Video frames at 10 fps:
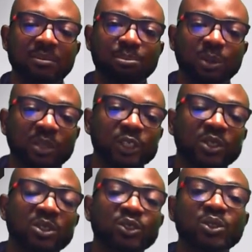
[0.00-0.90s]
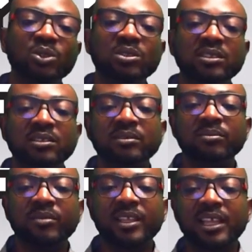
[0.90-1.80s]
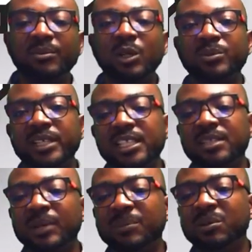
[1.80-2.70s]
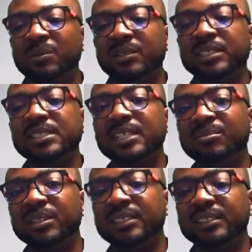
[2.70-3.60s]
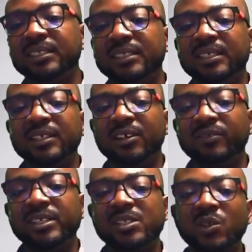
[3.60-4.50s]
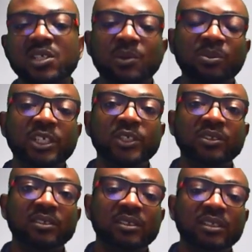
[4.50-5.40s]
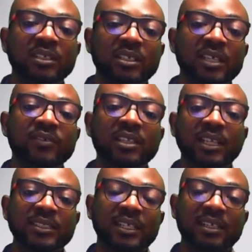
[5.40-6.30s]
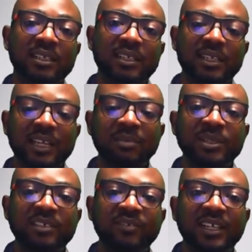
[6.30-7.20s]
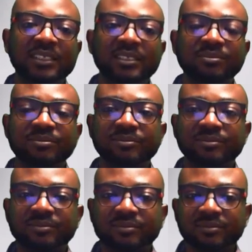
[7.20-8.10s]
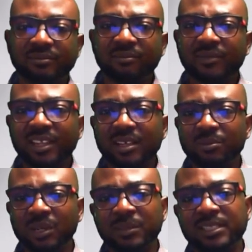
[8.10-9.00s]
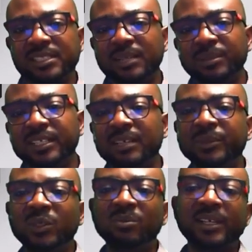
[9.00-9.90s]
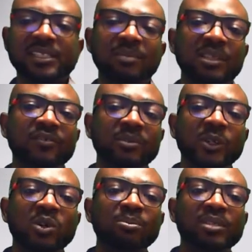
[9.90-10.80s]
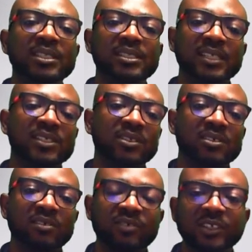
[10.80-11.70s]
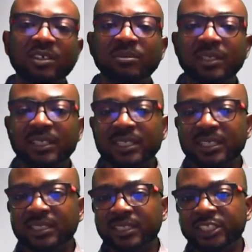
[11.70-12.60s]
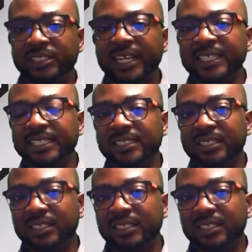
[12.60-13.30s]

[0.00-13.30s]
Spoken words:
Population controls can be obtained by probability sampling of the source population if the latter can be defined. Probability sampling can be done by sampling from a complete census of random digit dialing